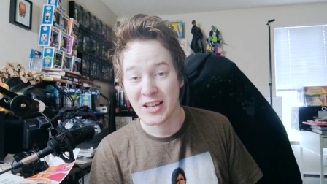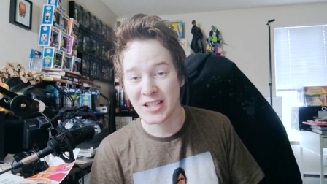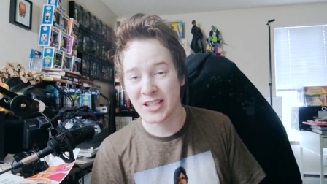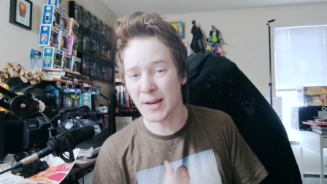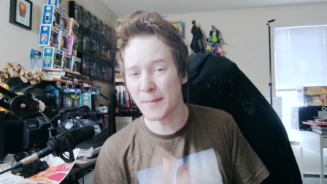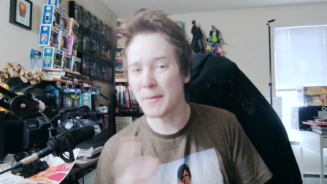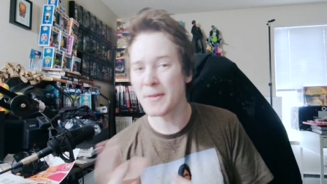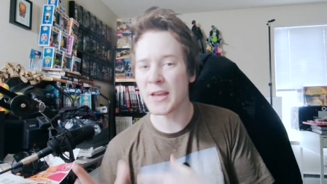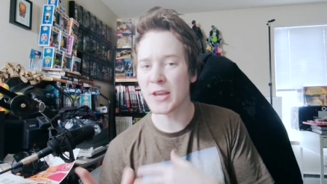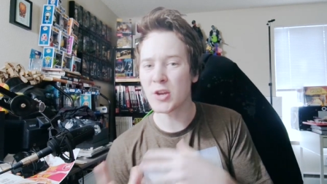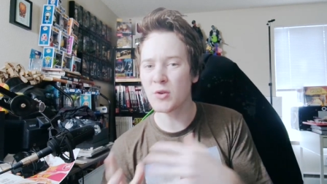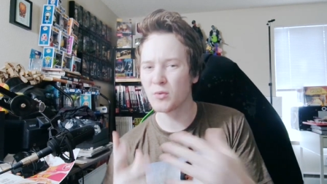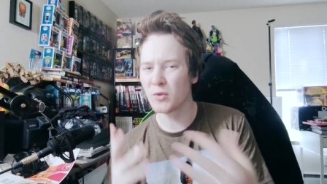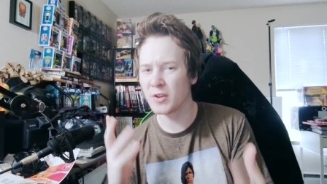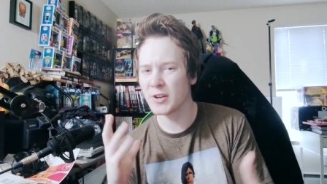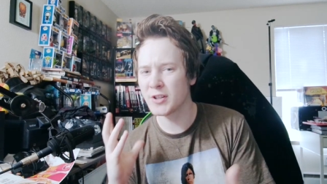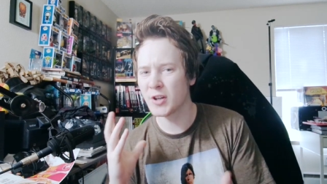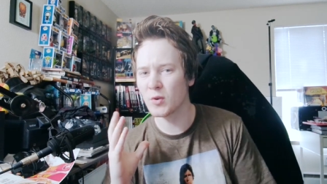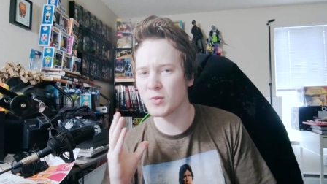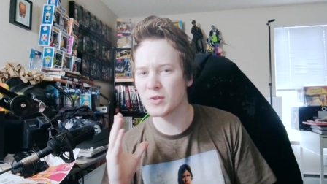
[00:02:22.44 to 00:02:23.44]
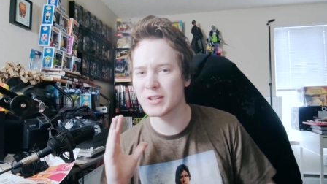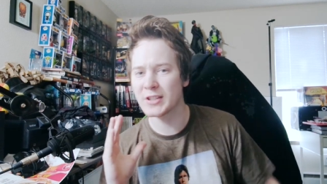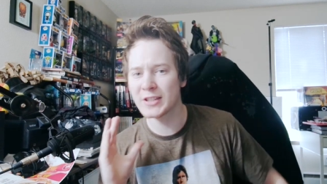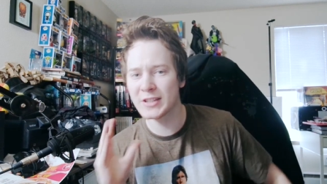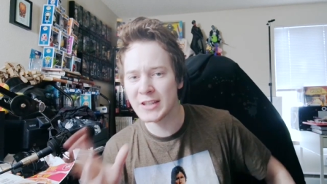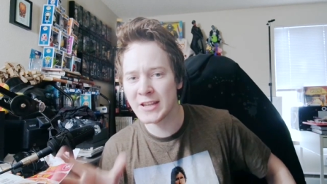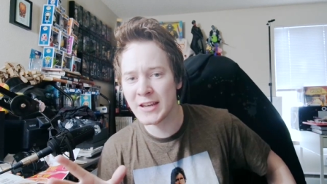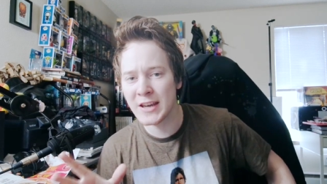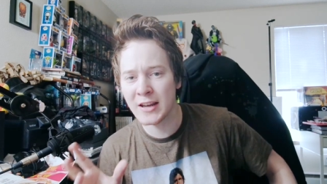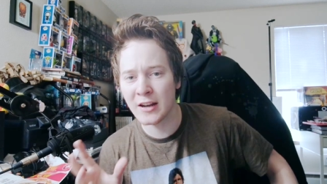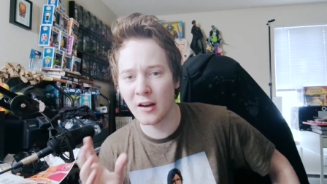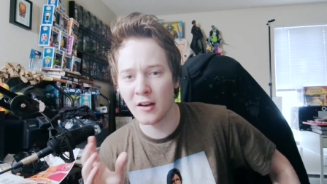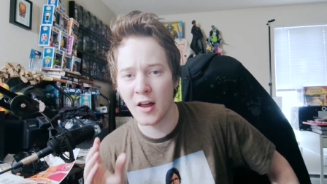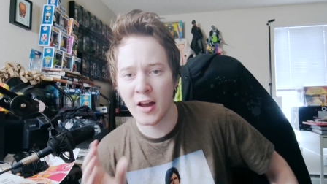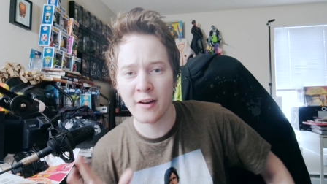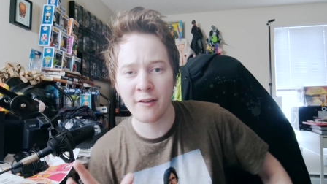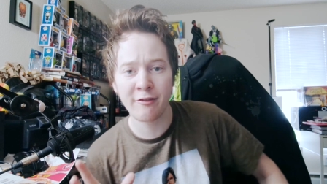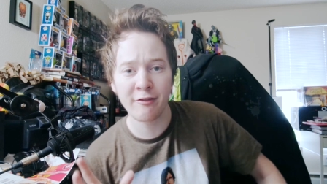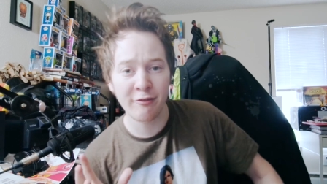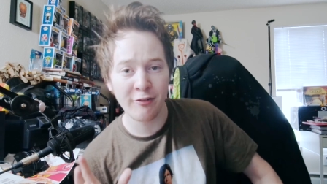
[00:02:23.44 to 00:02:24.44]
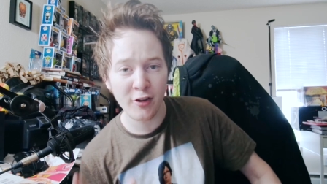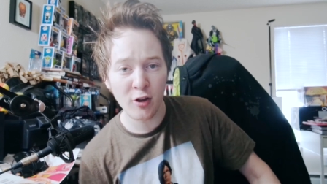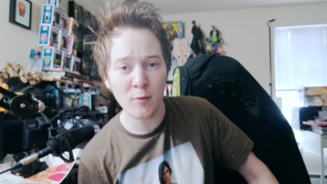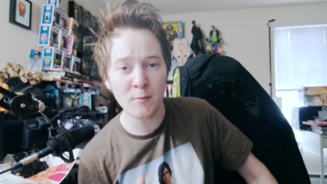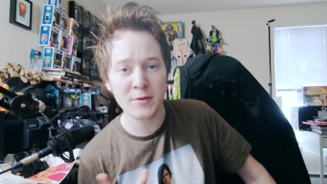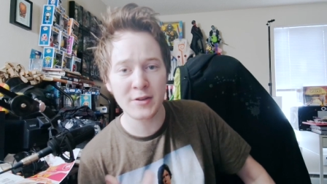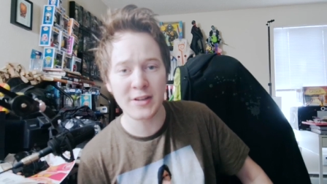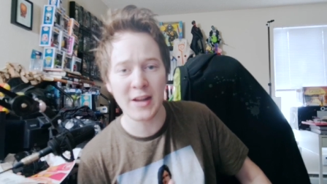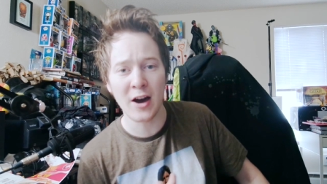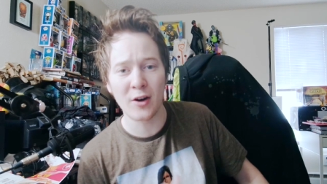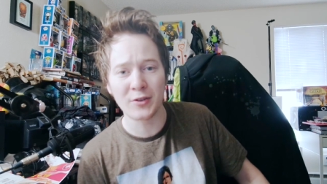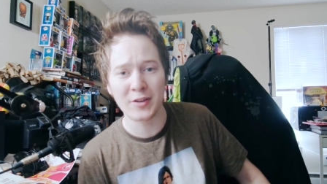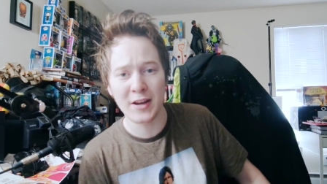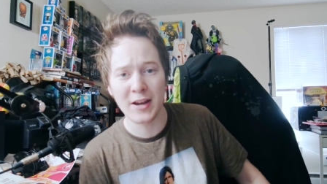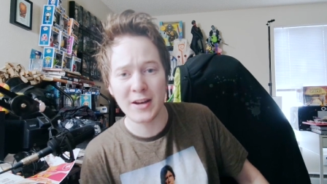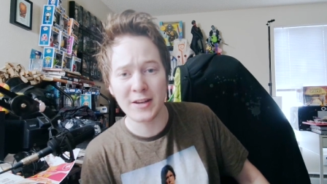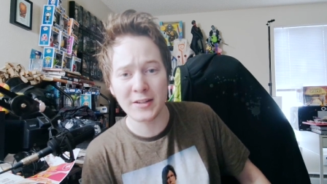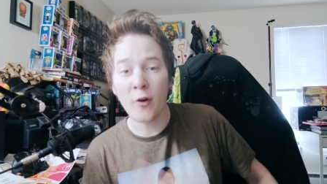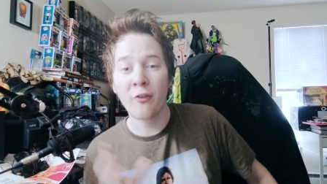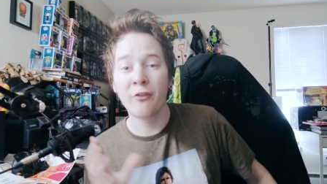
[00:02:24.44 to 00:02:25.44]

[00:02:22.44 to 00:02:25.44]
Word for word: something that you really don't see in a lot of films nowadays.